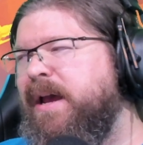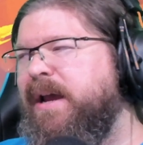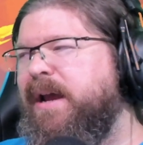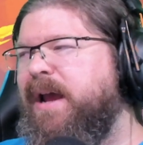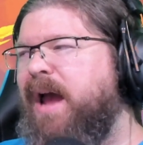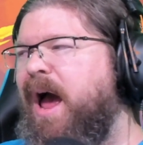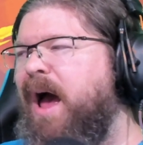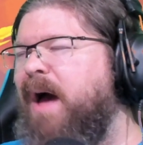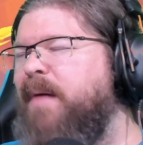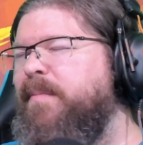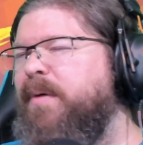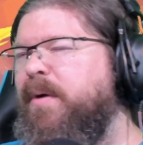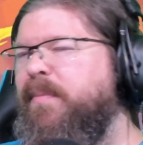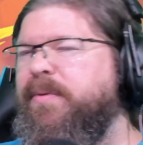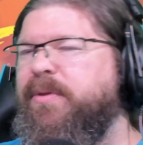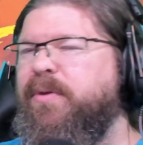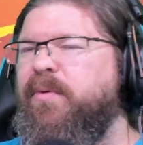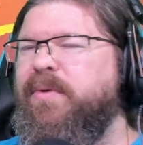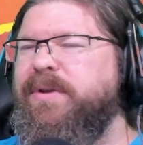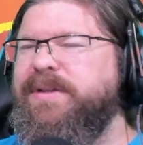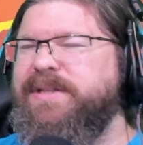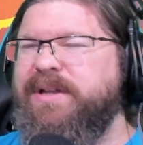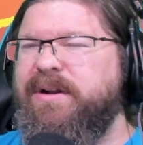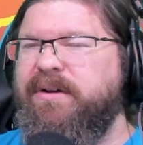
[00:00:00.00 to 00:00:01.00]
combo, but the
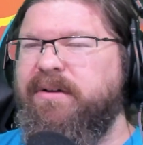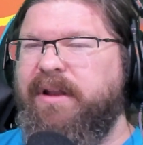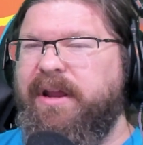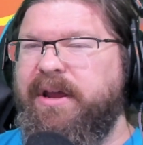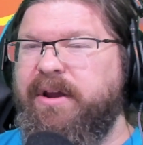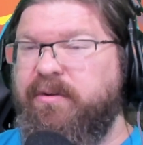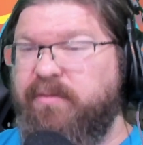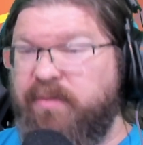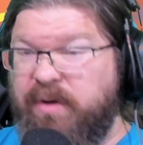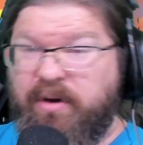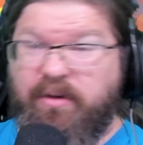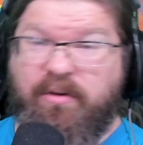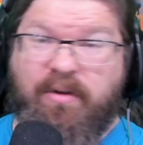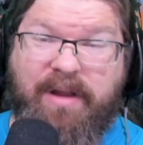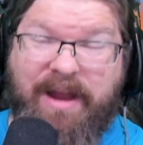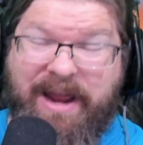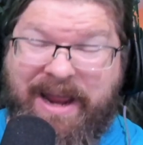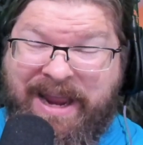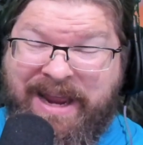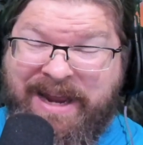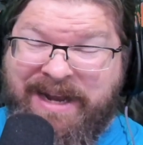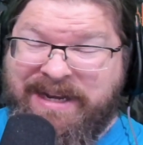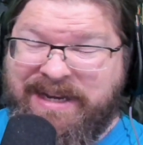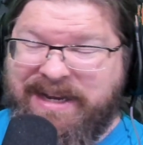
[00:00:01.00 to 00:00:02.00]
ones that are like critical
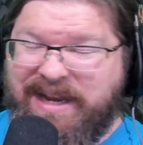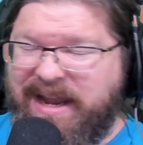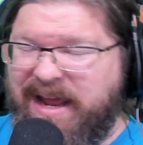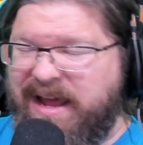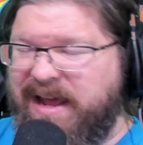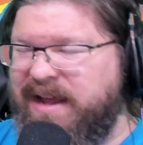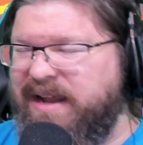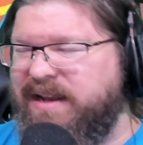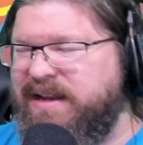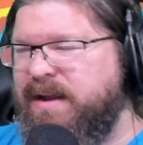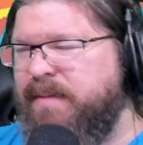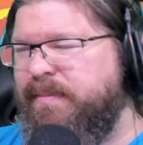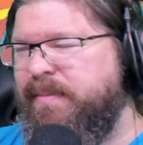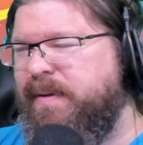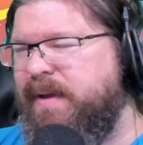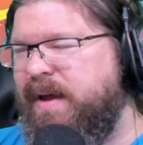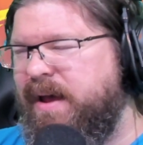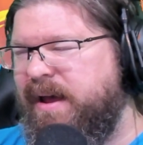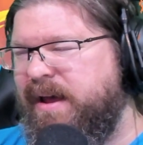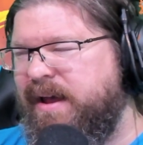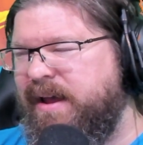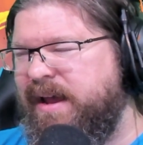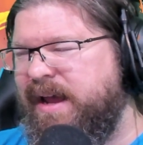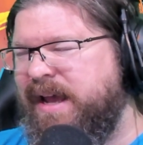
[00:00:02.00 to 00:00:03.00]
and
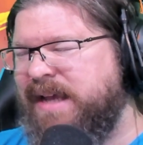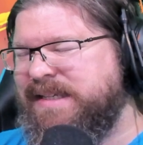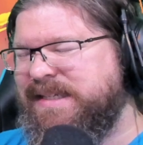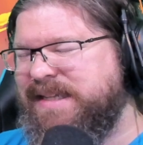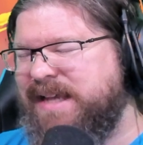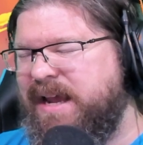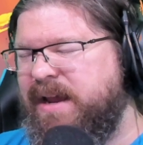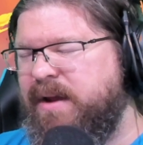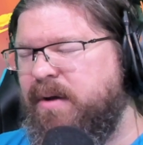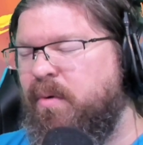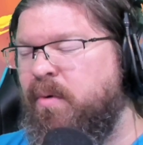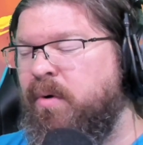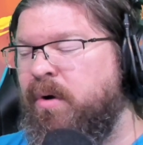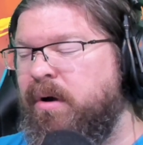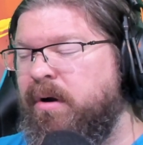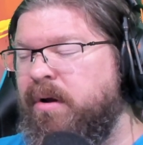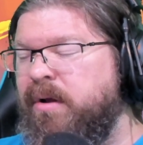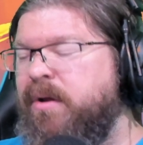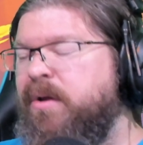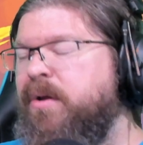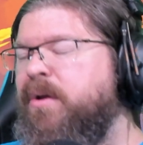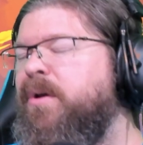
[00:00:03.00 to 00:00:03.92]
SA, or